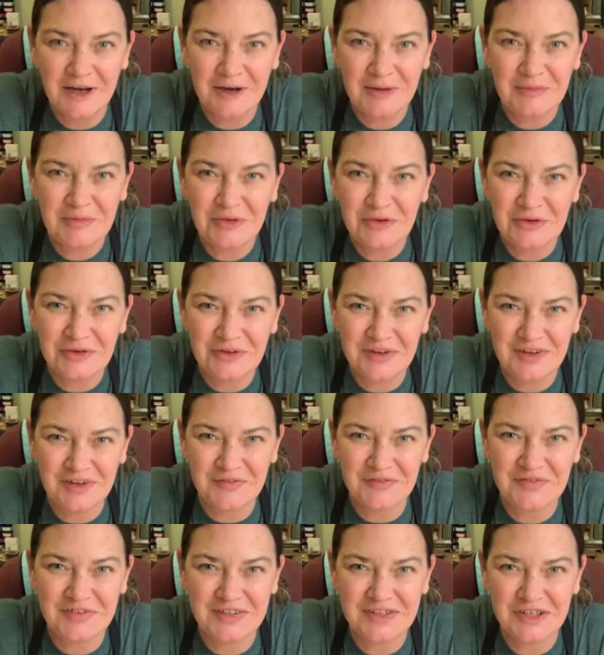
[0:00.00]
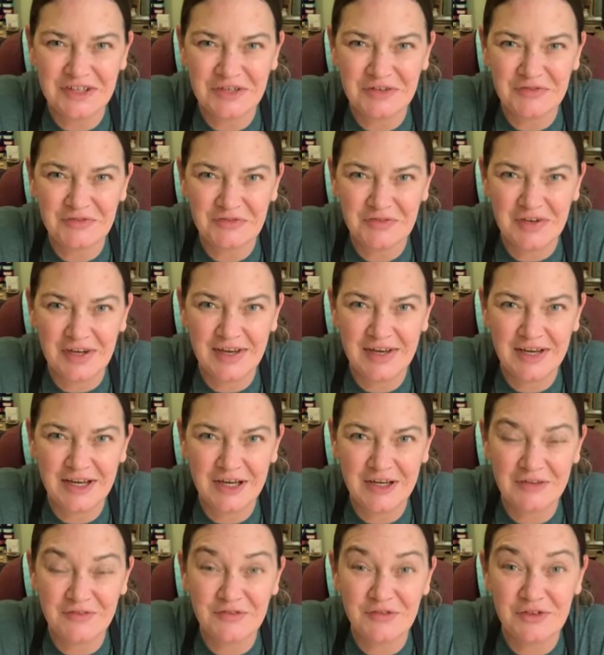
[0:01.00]
little gift to give
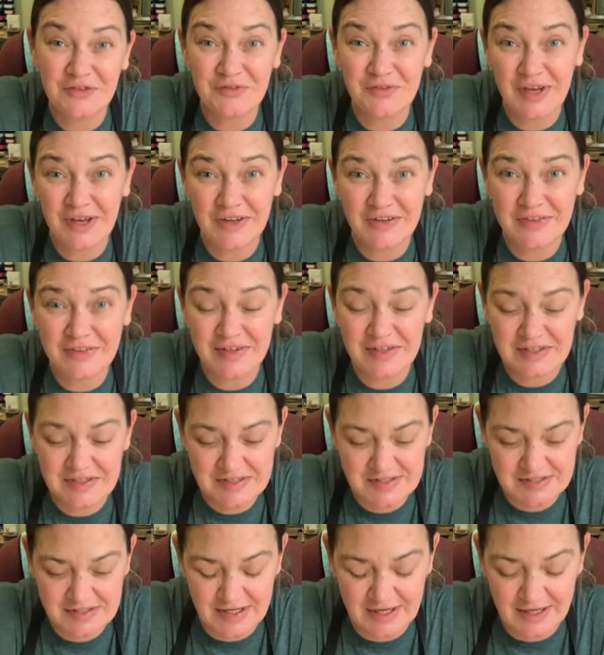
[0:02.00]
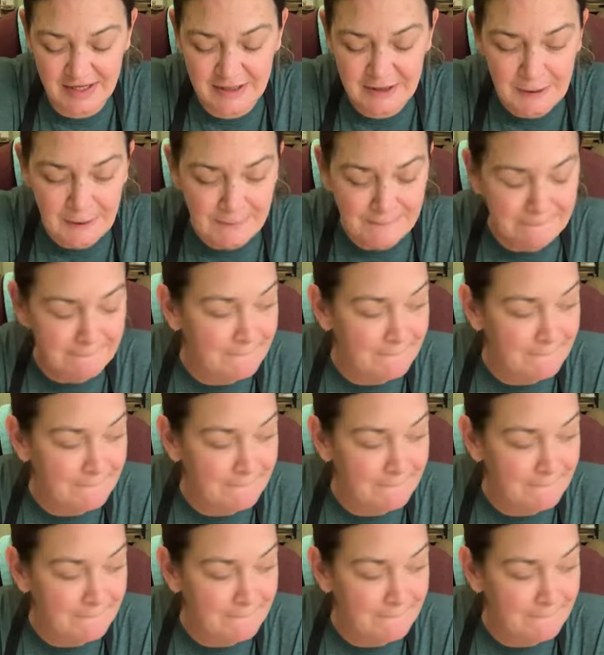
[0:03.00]
for Valentine's Day.